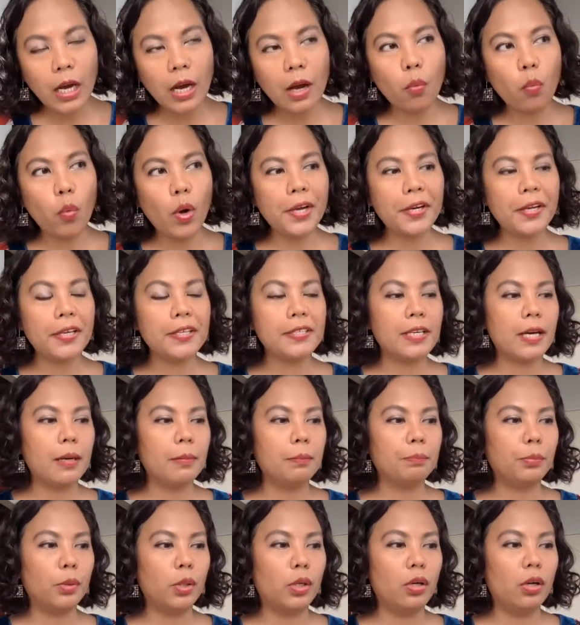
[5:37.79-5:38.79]
One
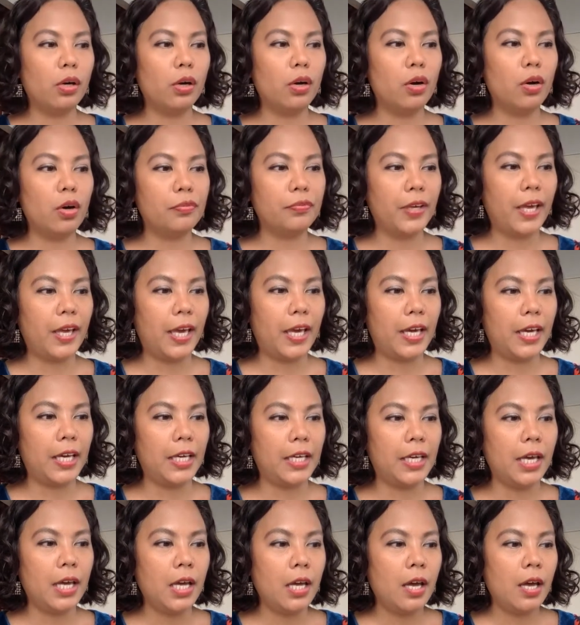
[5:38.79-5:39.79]
example of
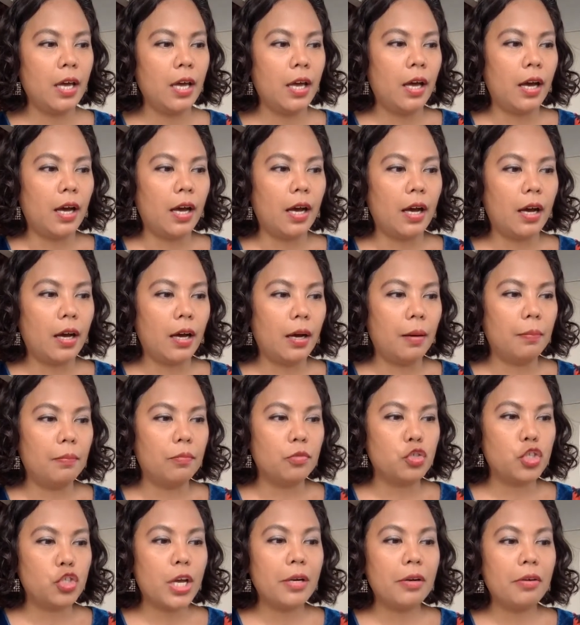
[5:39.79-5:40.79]
a
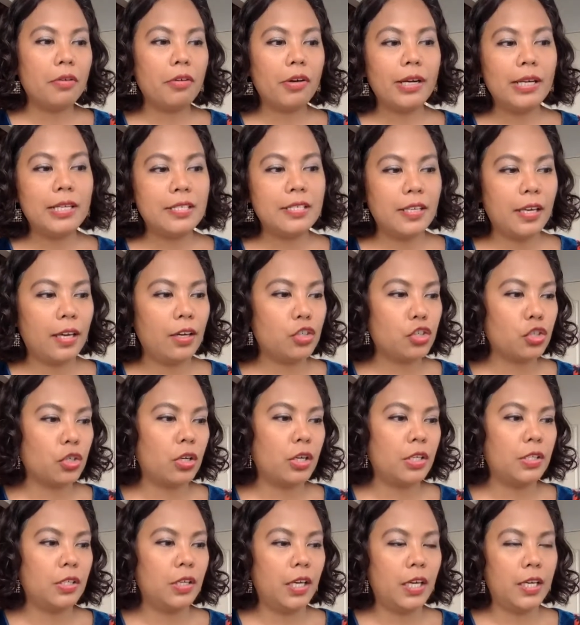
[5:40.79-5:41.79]

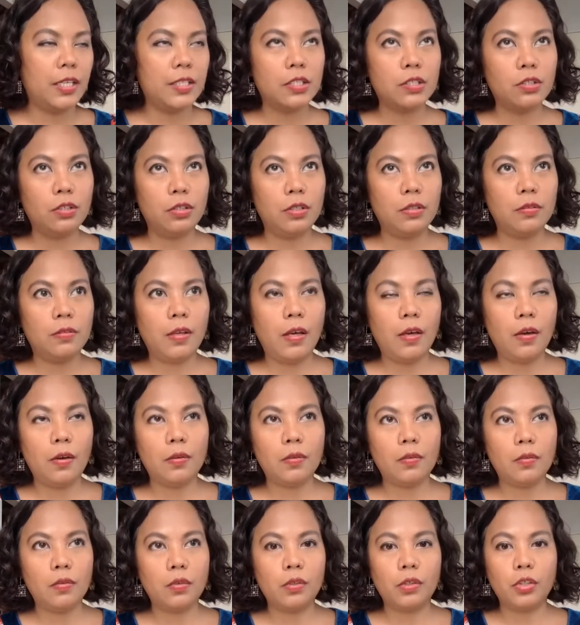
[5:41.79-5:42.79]
generalization is
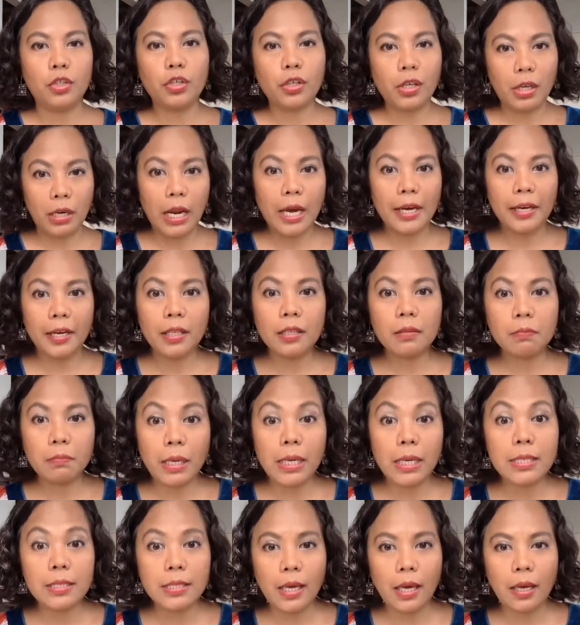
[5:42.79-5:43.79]
your client
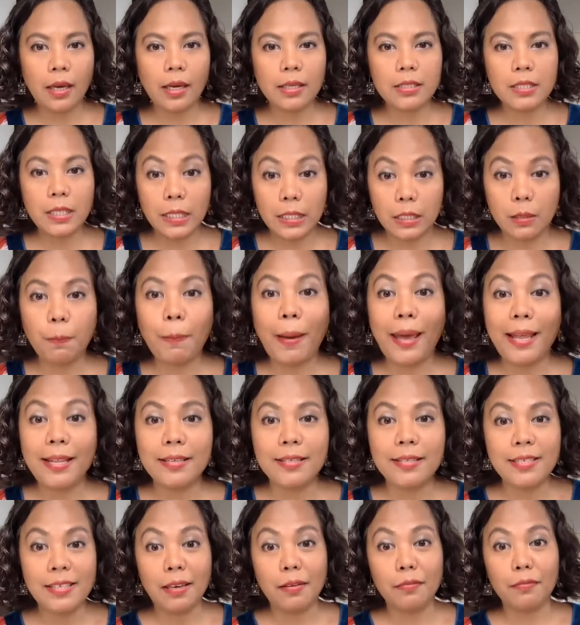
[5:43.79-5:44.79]
may say it's
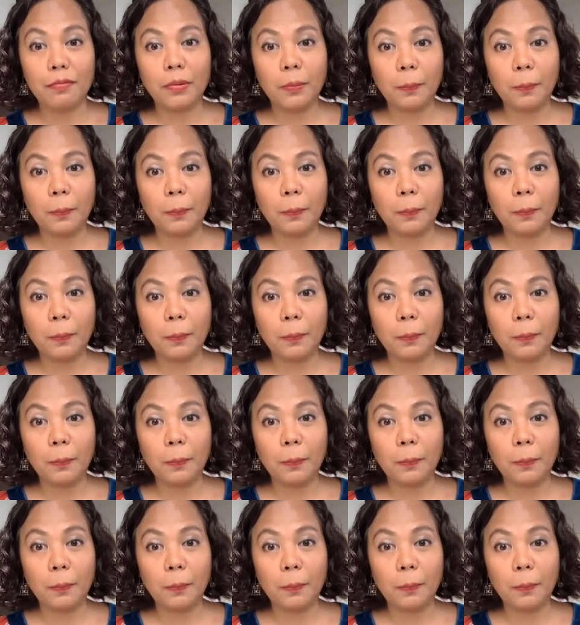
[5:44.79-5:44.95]
expensive.